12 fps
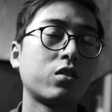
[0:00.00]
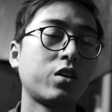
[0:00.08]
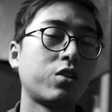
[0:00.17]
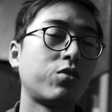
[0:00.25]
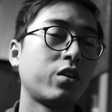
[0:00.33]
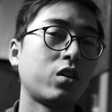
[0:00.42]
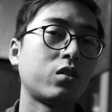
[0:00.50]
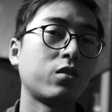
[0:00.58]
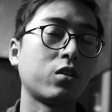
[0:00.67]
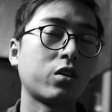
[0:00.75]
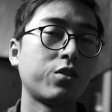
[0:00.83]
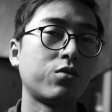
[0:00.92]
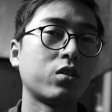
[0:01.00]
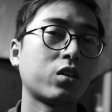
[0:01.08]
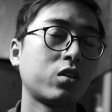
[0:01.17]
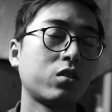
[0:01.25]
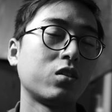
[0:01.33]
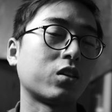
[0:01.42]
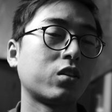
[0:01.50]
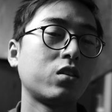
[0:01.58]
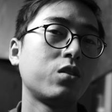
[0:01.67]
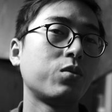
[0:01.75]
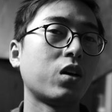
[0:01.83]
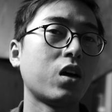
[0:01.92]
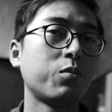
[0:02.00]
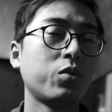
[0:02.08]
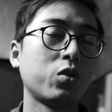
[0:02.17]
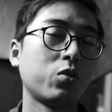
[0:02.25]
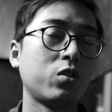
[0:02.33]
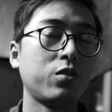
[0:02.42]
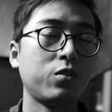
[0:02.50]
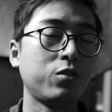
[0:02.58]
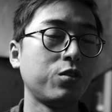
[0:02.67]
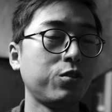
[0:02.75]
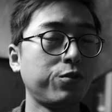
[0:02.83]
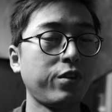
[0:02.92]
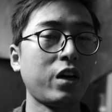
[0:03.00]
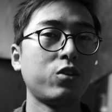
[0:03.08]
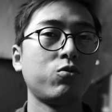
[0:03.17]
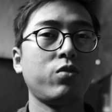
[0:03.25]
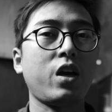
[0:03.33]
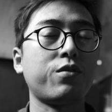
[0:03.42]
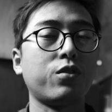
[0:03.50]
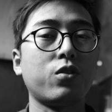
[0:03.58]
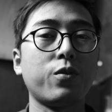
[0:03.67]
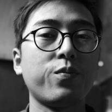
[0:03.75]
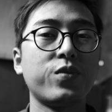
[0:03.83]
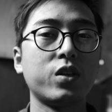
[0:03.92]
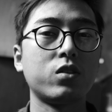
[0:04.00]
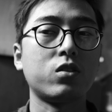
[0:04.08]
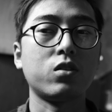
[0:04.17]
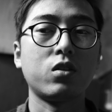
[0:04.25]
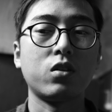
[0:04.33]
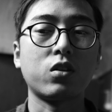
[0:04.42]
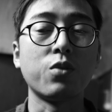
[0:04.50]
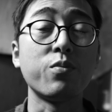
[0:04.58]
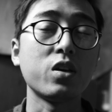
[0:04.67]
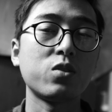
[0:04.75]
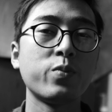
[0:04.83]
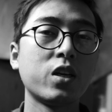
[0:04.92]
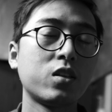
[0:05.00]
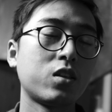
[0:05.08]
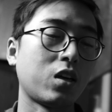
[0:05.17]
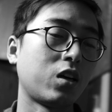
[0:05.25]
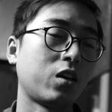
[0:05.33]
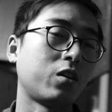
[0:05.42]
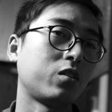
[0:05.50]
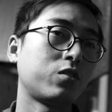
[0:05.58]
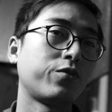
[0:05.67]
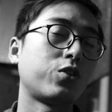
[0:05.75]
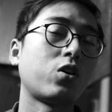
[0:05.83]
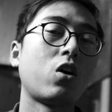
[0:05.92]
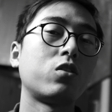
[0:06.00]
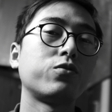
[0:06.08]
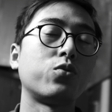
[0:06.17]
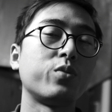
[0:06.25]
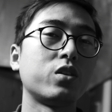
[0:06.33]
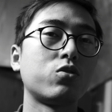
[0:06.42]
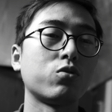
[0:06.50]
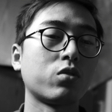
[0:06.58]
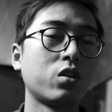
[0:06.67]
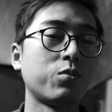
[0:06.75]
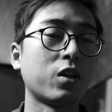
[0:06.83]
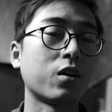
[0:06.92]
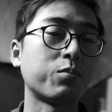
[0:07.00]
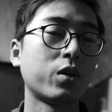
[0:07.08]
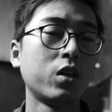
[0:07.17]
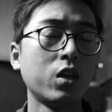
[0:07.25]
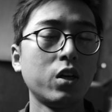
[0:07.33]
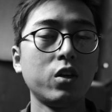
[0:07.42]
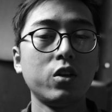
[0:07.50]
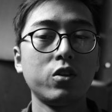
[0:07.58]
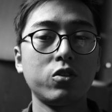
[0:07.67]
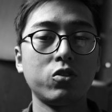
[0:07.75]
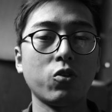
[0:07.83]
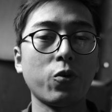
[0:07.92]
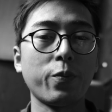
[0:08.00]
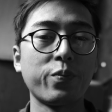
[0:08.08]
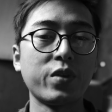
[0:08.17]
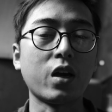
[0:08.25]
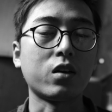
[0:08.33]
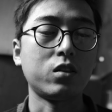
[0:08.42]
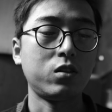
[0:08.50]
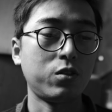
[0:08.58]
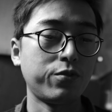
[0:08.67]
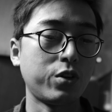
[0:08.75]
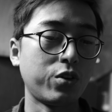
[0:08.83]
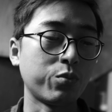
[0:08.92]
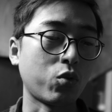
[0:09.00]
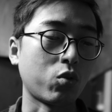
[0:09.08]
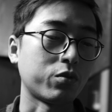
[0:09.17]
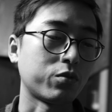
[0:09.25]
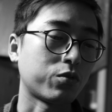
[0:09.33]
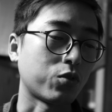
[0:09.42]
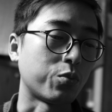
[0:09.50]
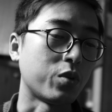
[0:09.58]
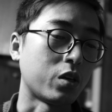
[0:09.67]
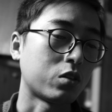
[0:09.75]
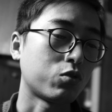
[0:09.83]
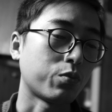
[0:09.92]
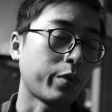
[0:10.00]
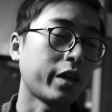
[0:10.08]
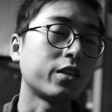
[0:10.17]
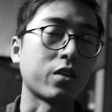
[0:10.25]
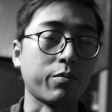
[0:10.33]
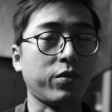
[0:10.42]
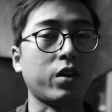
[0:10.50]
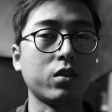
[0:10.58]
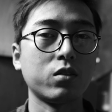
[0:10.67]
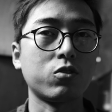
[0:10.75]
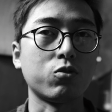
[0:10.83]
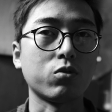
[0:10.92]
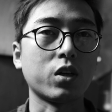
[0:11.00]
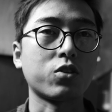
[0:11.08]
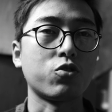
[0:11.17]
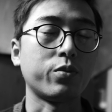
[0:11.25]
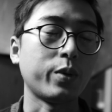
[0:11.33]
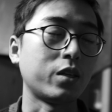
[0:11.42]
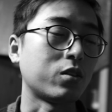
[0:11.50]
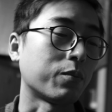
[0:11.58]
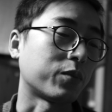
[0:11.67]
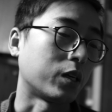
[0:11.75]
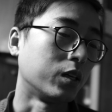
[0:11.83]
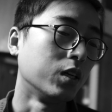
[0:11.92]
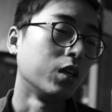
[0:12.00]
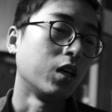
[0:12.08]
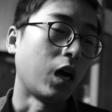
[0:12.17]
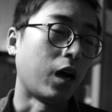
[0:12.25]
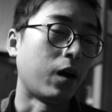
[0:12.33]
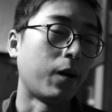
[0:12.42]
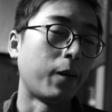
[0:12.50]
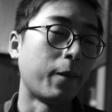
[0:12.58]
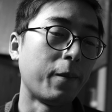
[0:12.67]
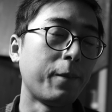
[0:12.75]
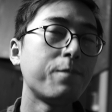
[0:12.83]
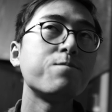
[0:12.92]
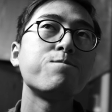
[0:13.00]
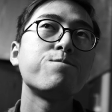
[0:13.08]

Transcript: carry carry a, uh, keep it up if i don't have a uh, this commitment uh, it's very hard for me to keep it up so yeah, it's very important for me to pay something, to actually pay something. Um,